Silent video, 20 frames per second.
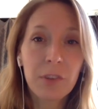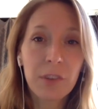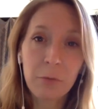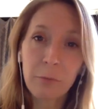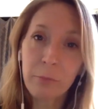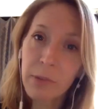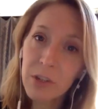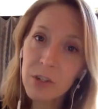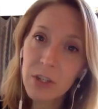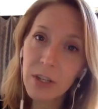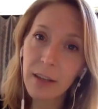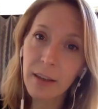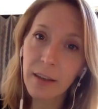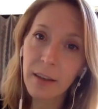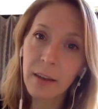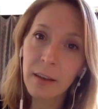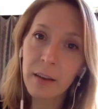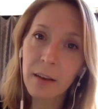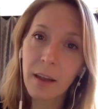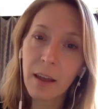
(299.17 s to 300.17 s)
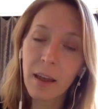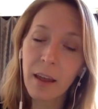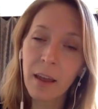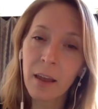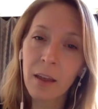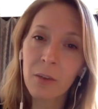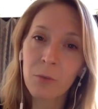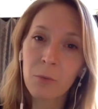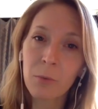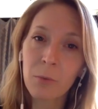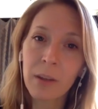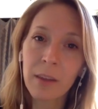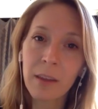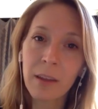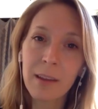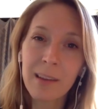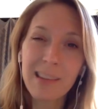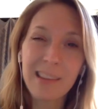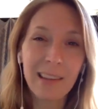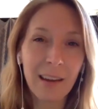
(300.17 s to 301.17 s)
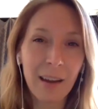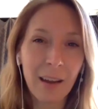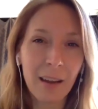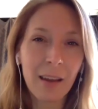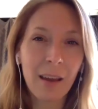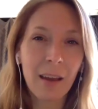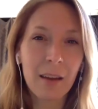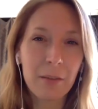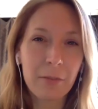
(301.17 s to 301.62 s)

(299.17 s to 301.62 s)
of Michigan and realized that I kind of